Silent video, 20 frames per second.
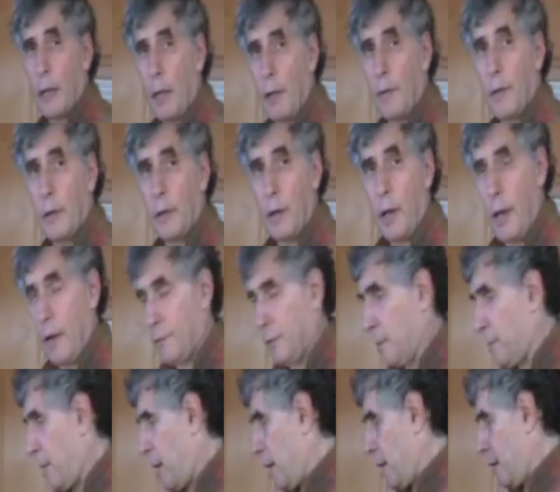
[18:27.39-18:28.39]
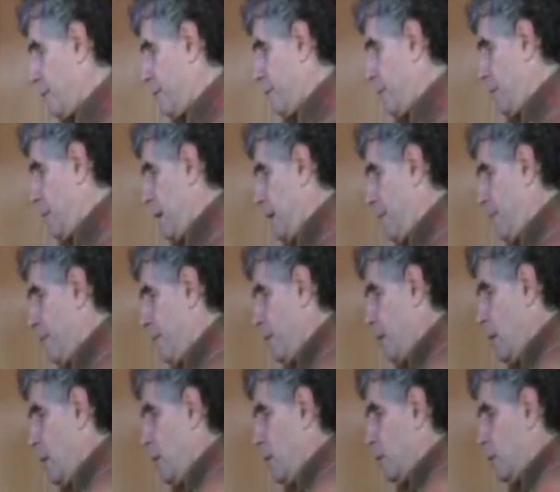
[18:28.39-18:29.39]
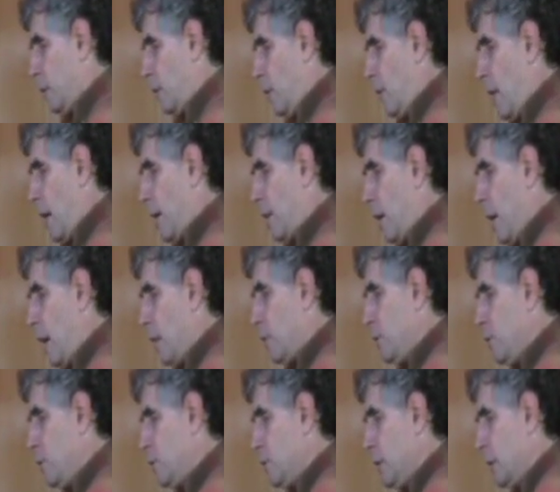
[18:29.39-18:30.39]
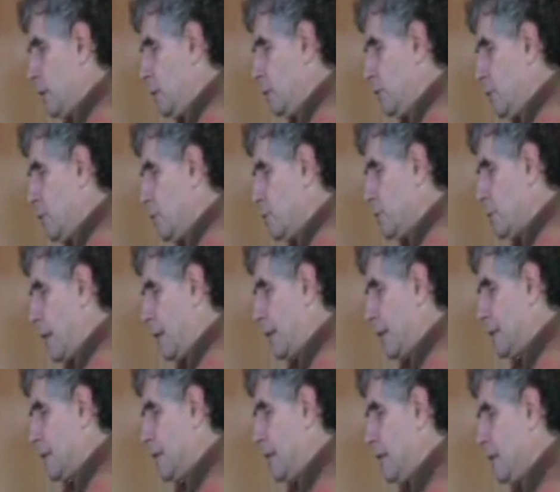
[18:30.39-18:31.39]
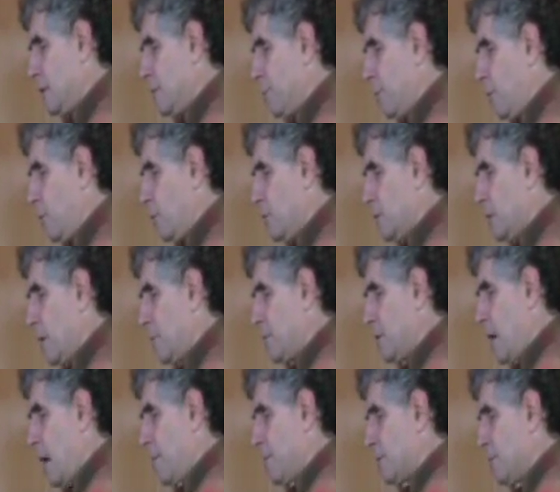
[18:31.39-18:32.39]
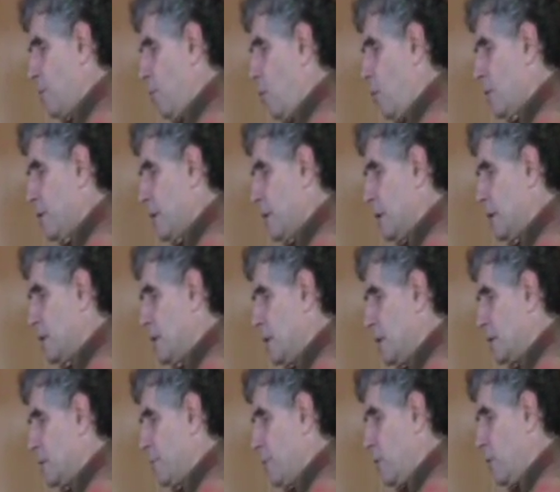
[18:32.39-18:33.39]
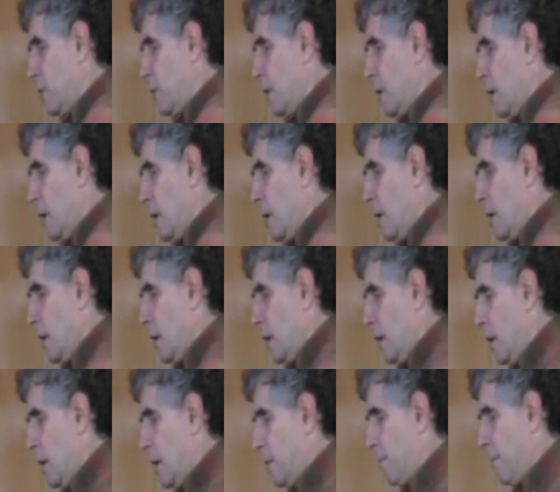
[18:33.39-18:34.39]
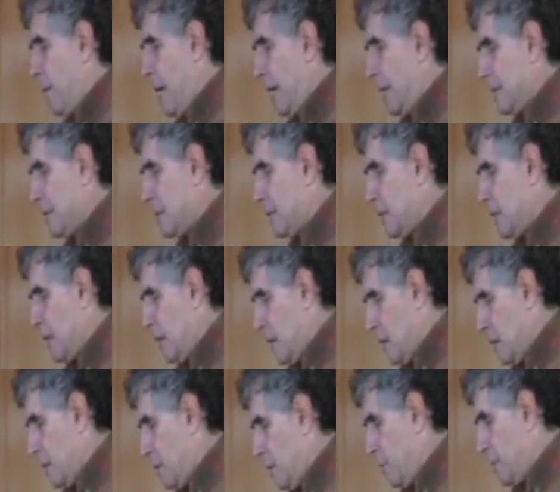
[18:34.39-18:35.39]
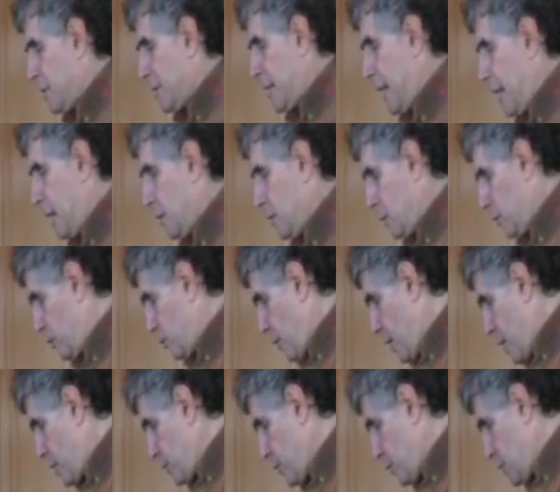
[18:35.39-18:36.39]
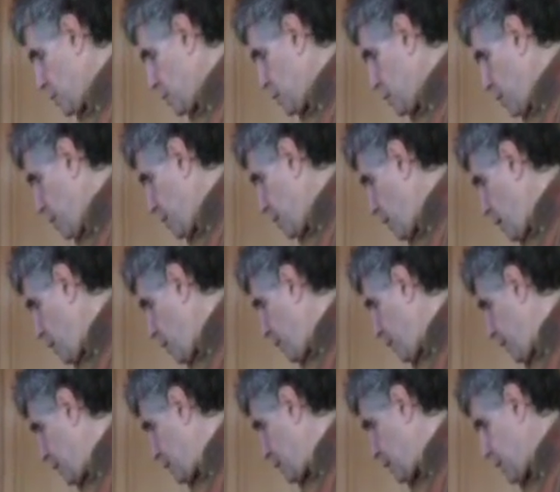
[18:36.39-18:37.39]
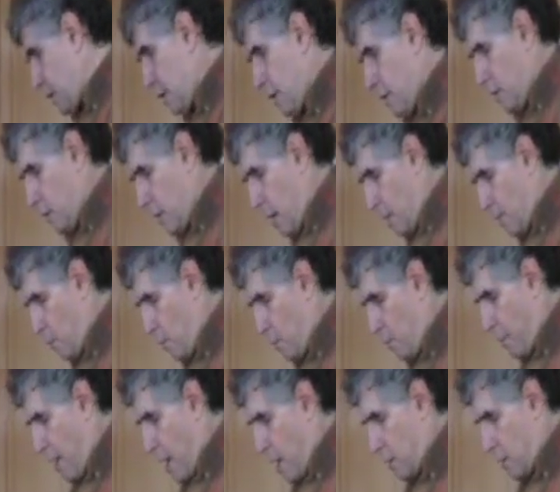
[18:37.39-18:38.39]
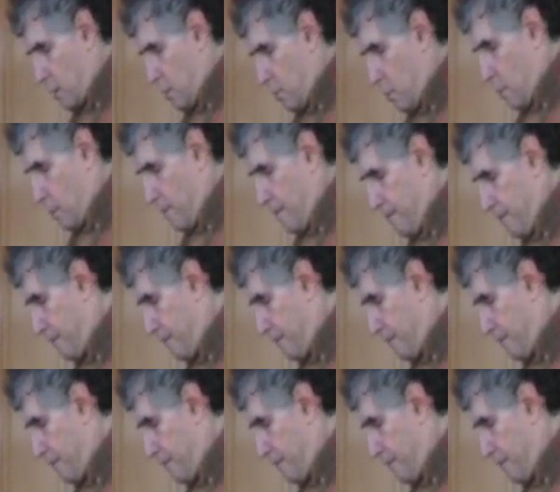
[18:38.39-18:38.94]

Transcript: I think you have to buy it from them. So I'll usually use like a teaspoon, sometimes more than a teaspoon. It makes the botanical treasures and some of the other things in here a lot more palatable.